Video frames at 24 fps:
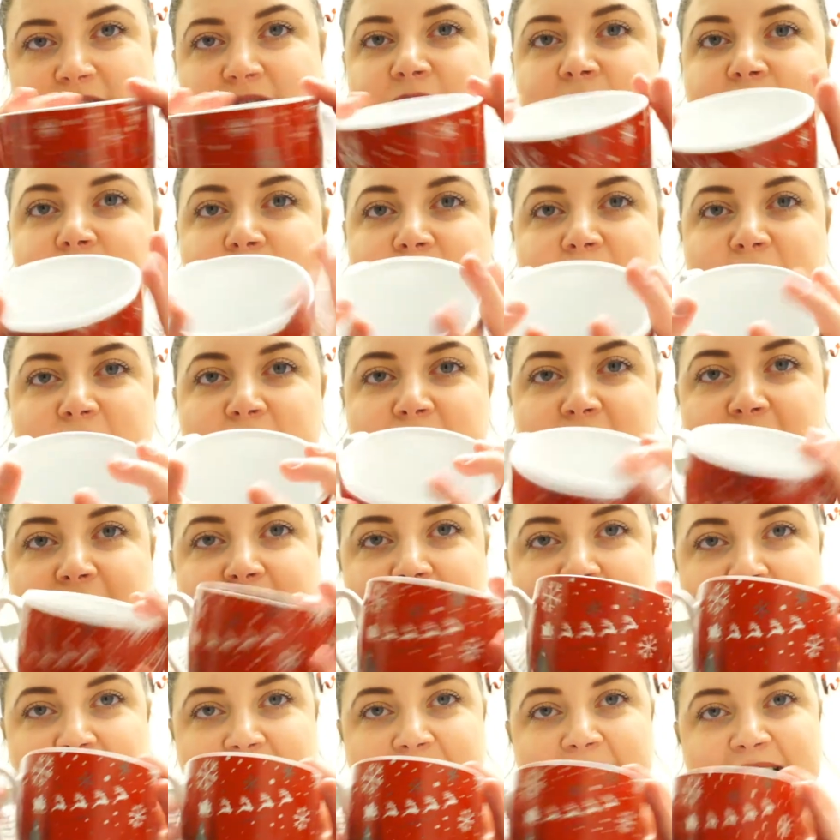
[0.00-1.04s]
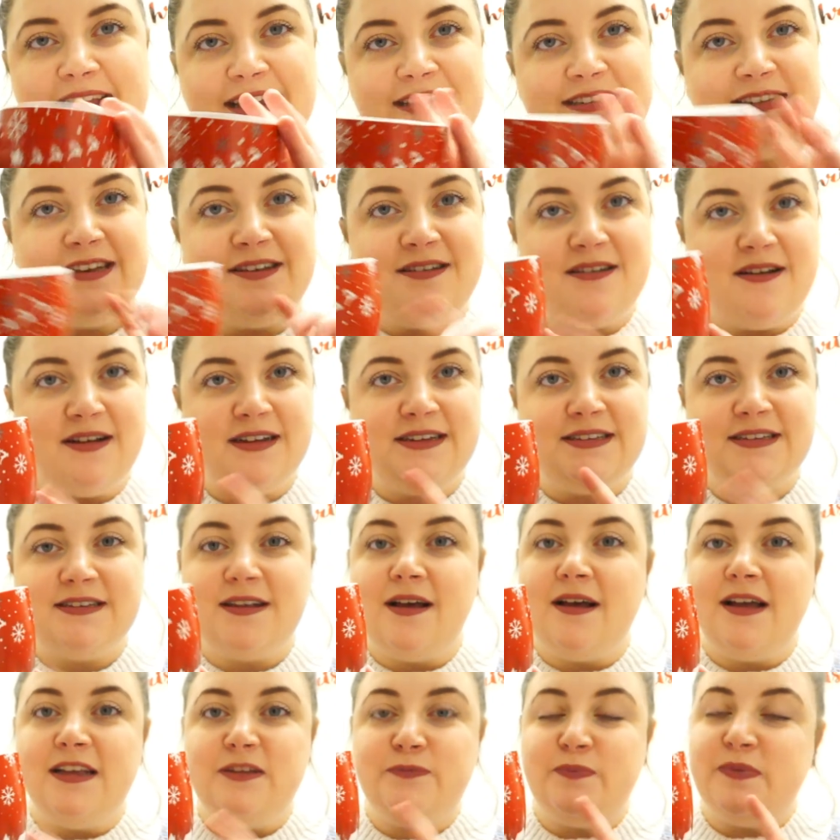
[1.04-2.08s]
Very cute, and again it's a nice
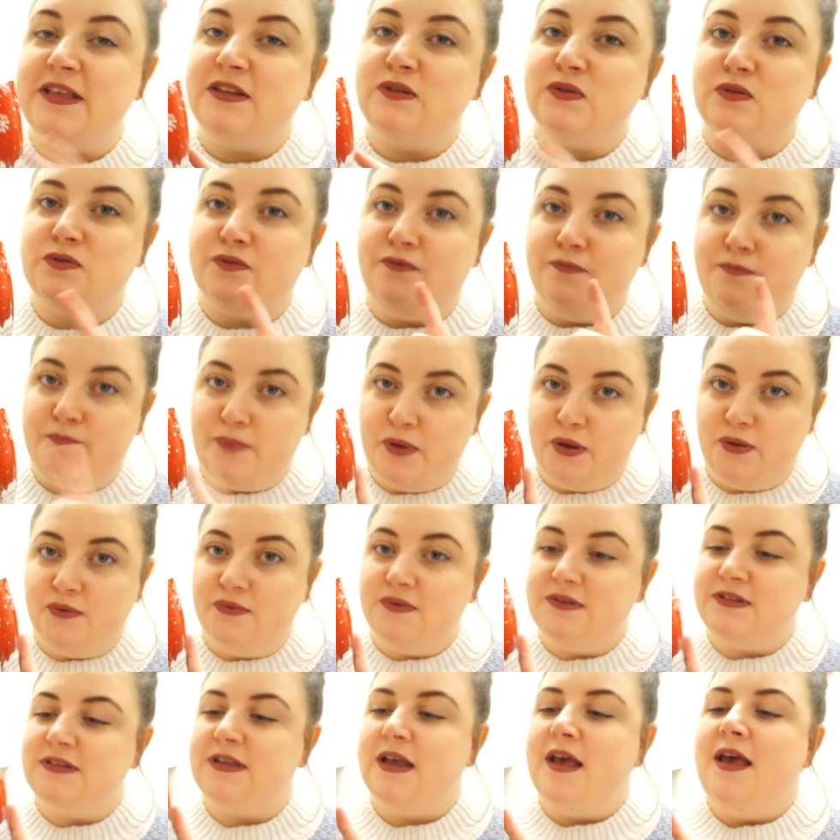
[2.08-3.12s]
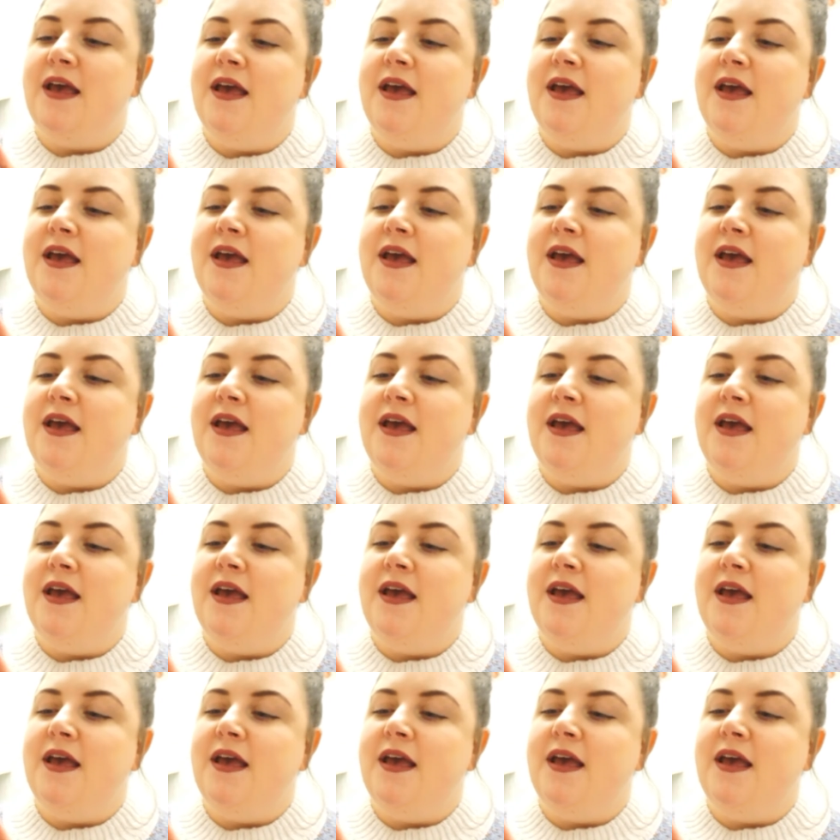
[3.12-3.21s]
size, but this is from Boots.